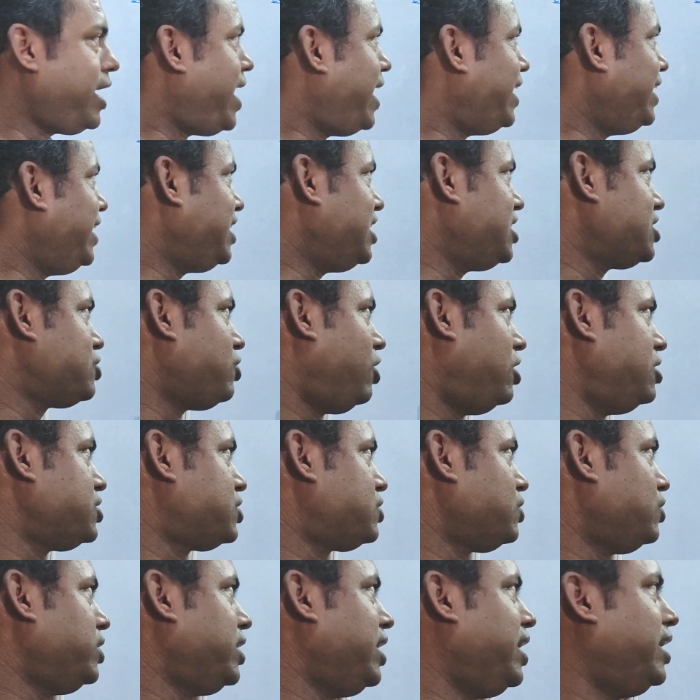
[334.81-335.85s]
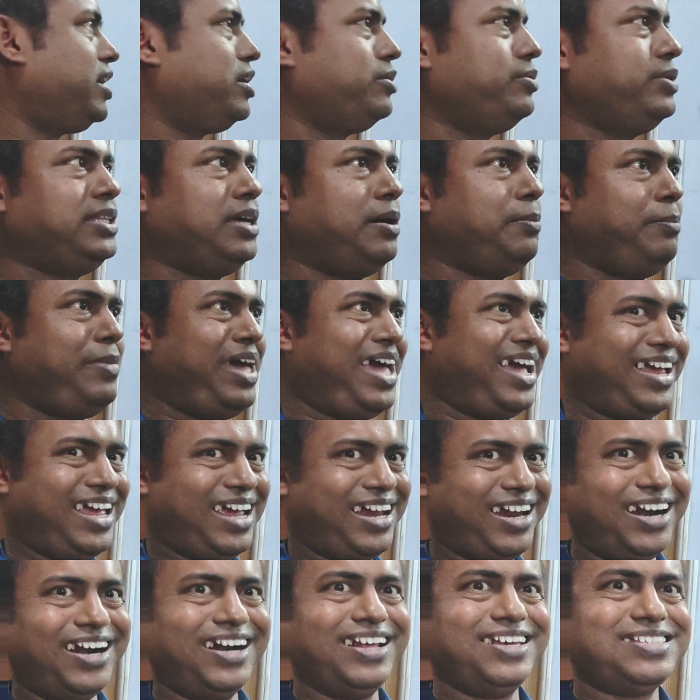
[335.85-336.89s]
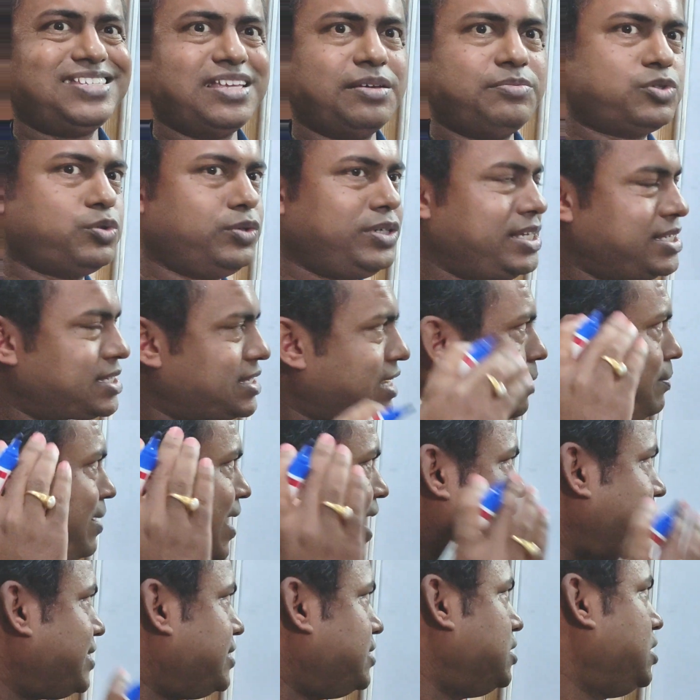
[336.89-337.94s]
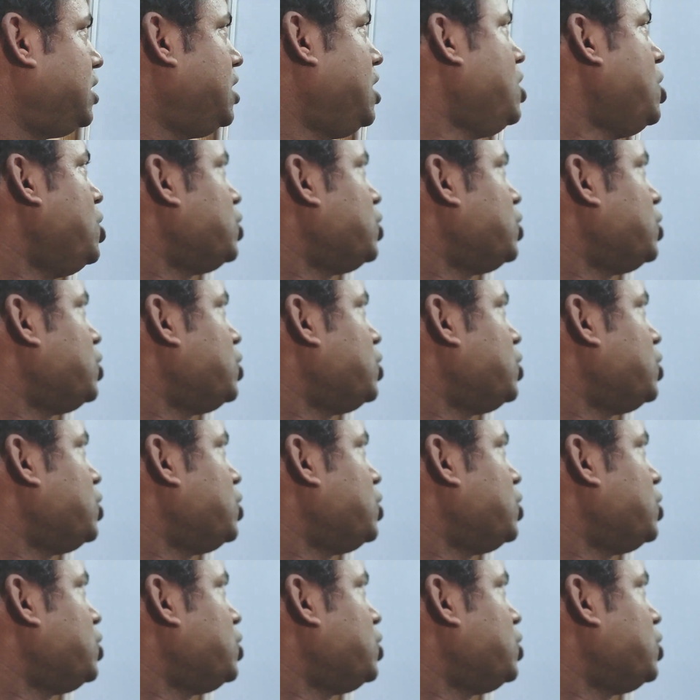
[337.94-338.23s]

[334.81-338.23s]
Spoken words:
and it is also related with the magnetism, so we discussed later.